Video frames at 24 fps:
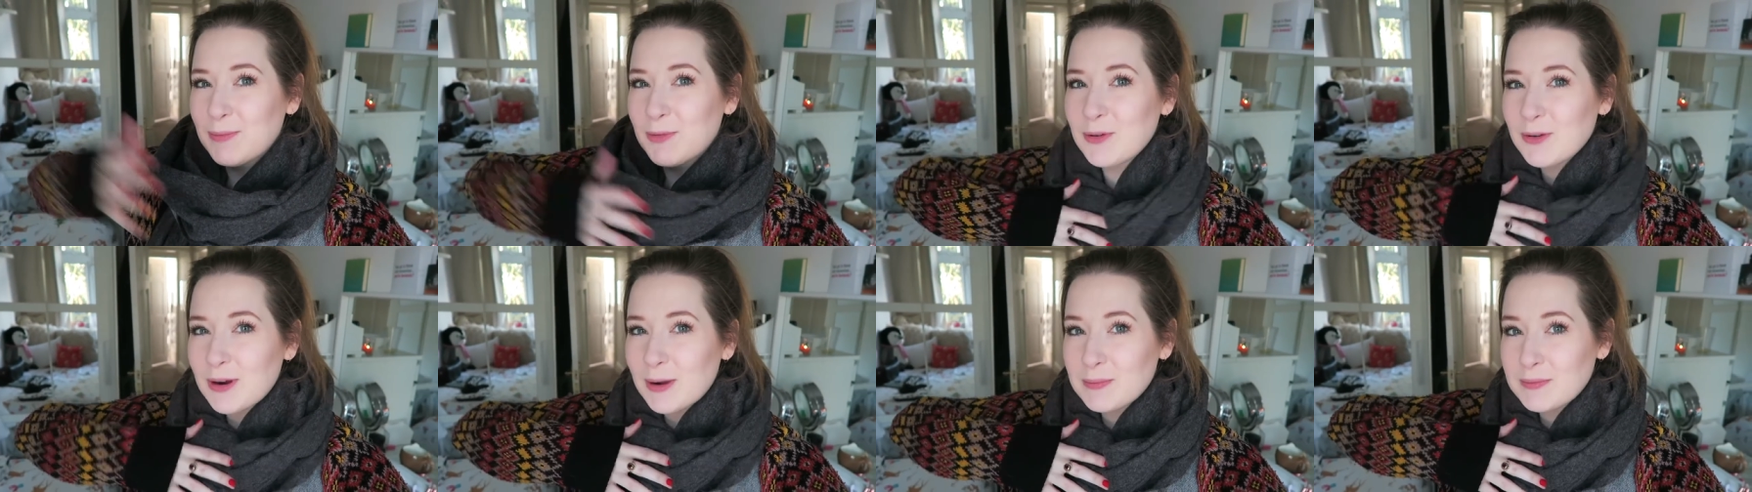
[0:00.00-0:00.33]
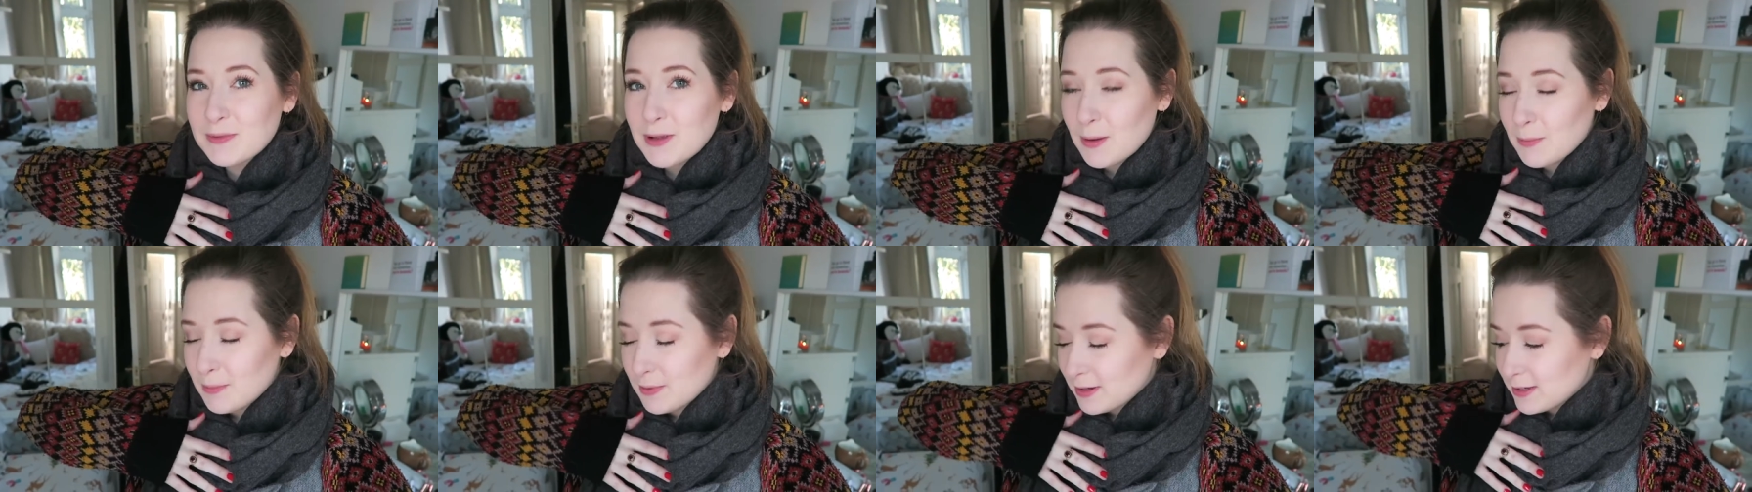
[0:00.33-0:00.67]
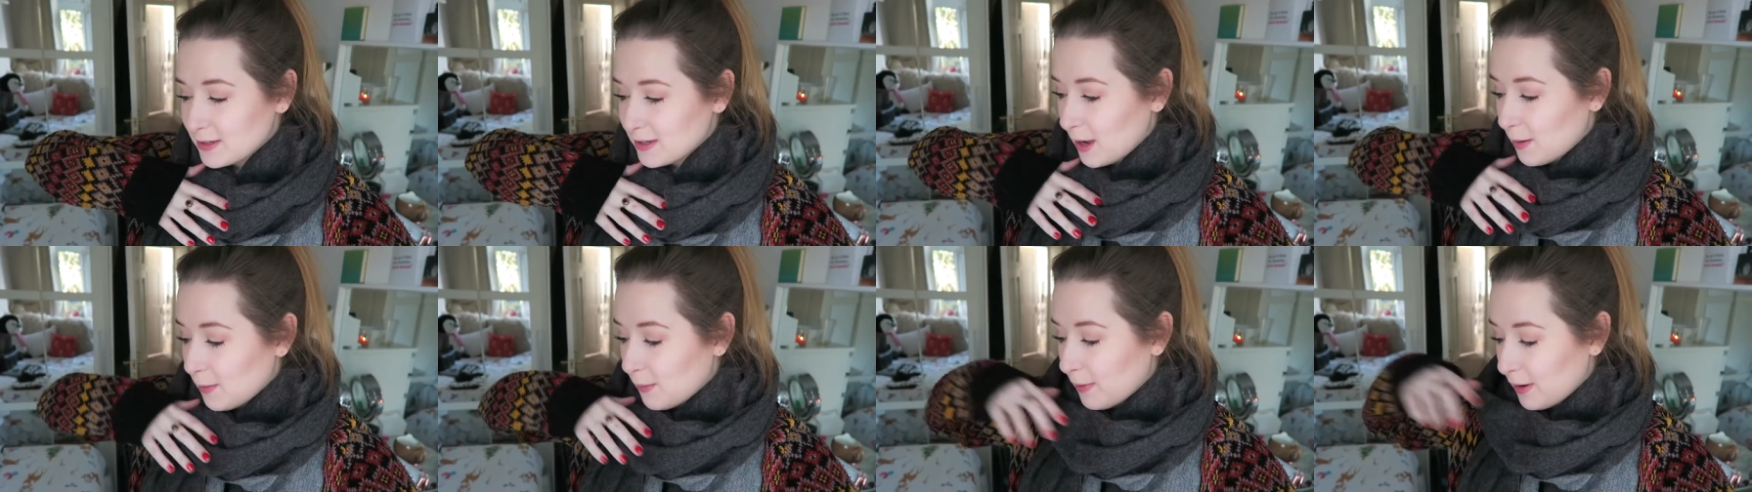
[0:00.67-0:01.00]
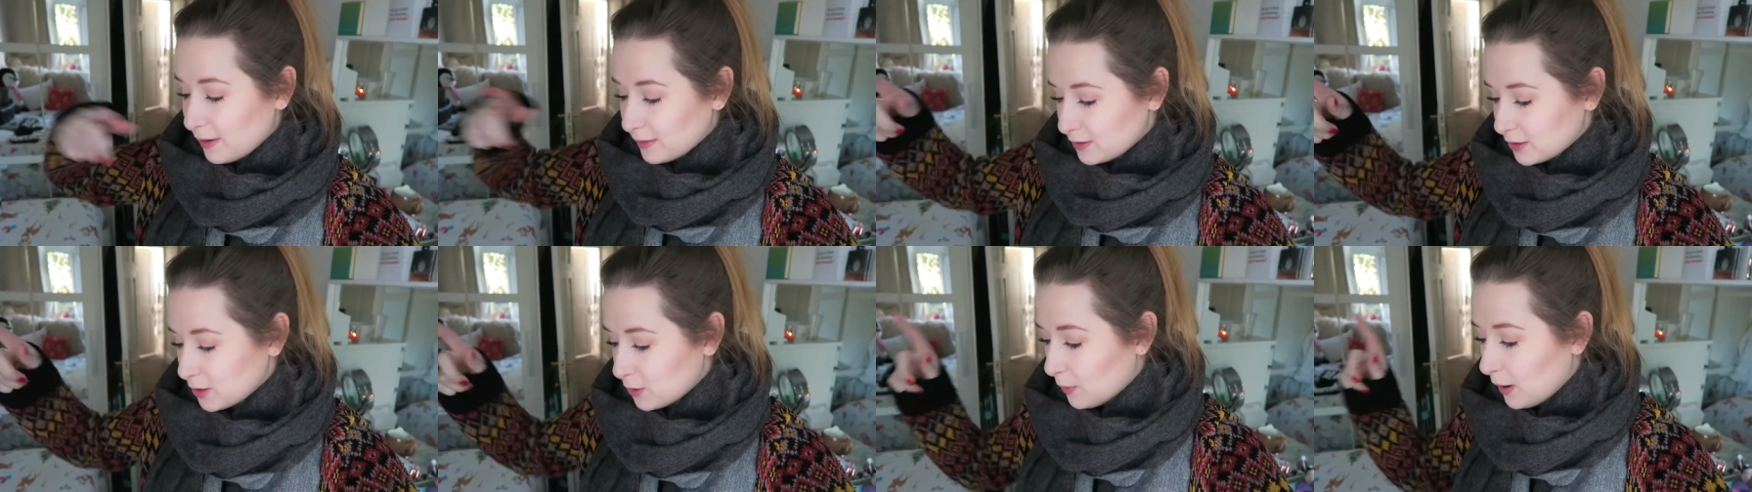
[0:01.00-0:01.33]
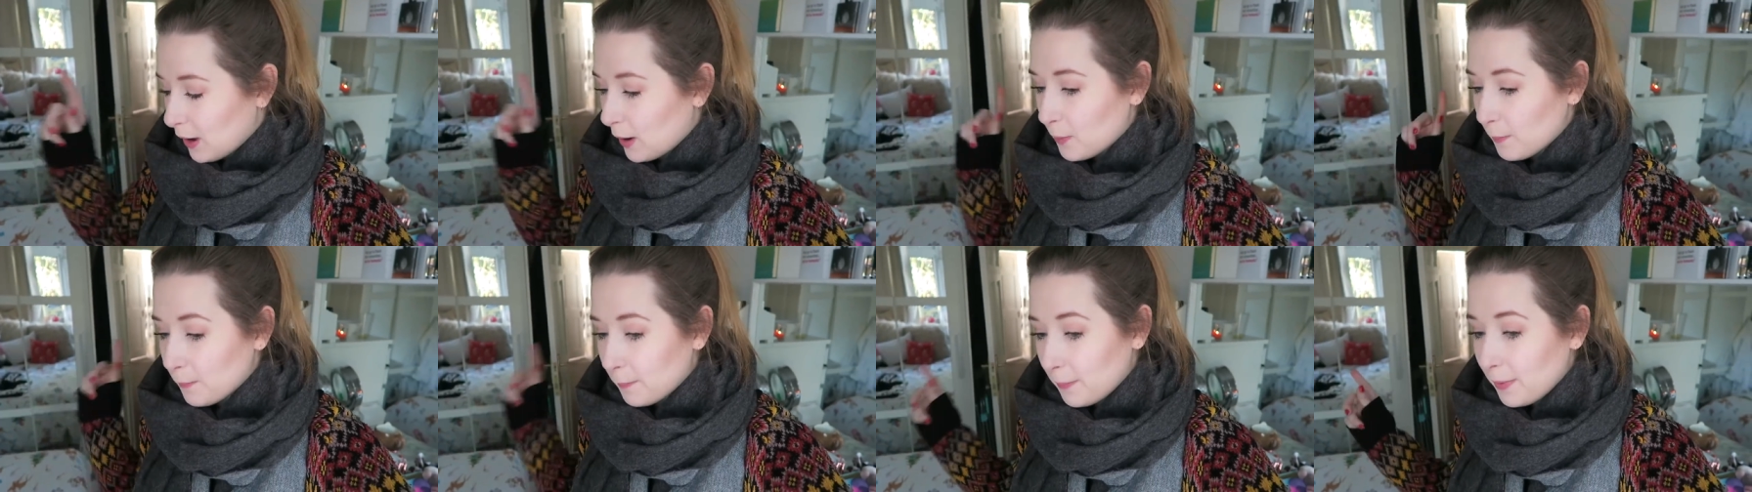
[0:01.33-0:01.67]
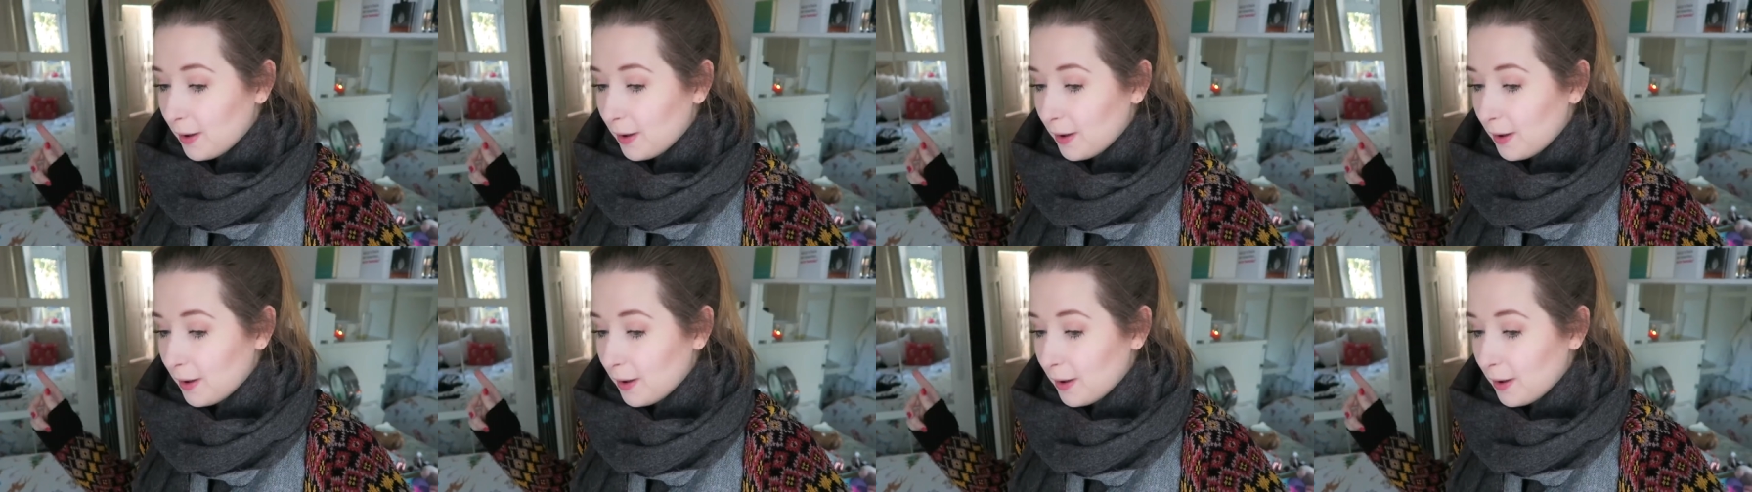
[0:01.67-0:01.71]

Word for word: I'm all wrapped up because I'm about to go out.